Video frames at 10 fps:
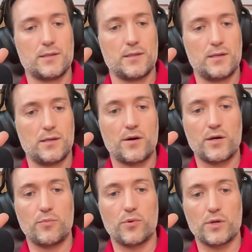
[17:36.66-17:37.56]
uh, are
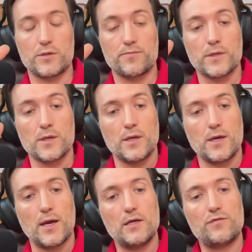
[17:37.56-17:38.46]
important.
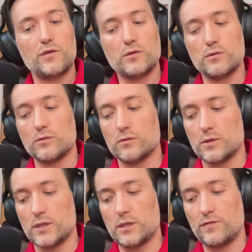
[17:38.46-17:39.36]
And if you
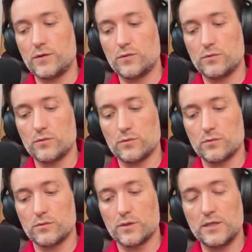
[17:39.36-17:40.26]
if you
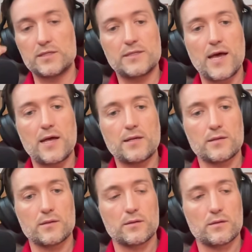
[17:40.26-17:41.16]
instead
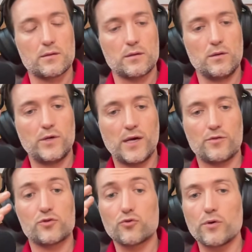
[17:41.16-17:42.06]
look at the
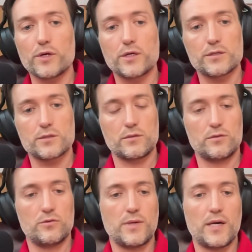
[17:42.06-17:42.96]
stories, you
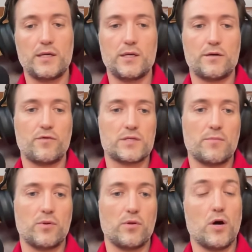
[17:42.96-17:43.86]
might hear, for
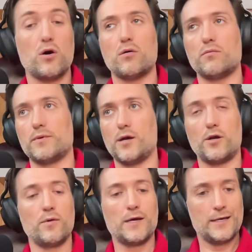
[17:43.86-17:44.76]
example, oh, I don't know,
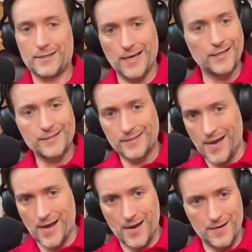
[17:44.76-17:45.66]
Genghis
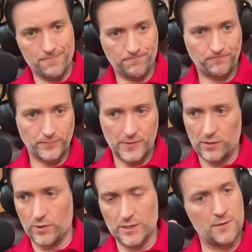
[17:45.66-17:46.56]
Khan
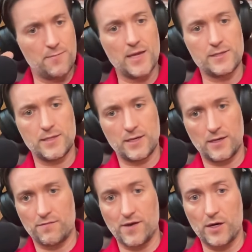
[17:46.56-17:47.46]
was an amazing
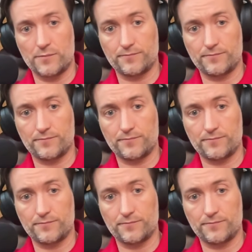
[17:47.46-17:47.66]
invader.